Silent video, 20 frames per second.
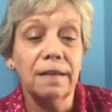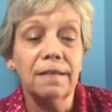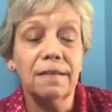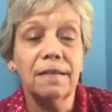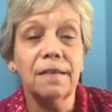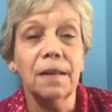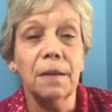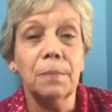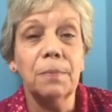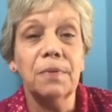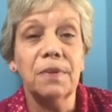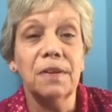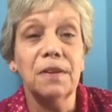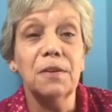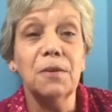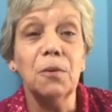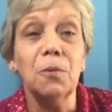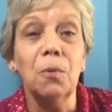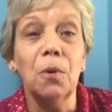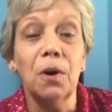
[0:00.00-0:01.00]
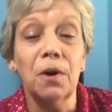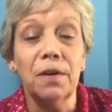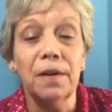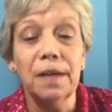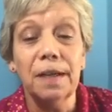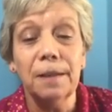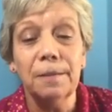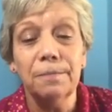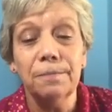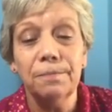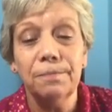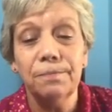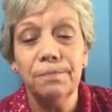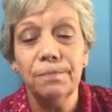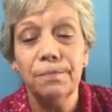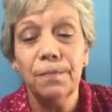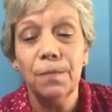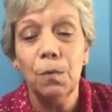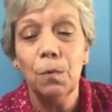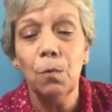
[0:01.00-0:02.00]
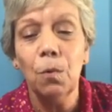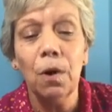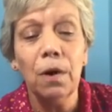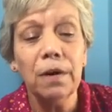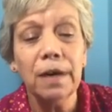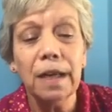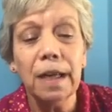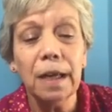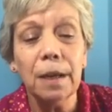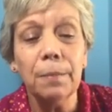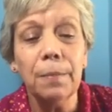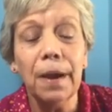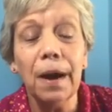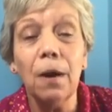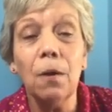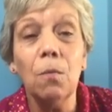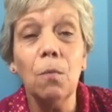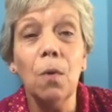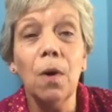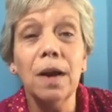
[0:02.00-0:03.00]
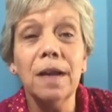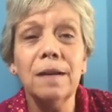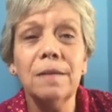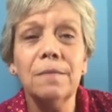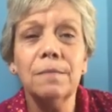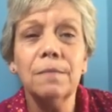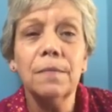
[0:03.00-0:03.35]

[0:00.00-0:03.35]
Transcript: slips into worry, worrying about what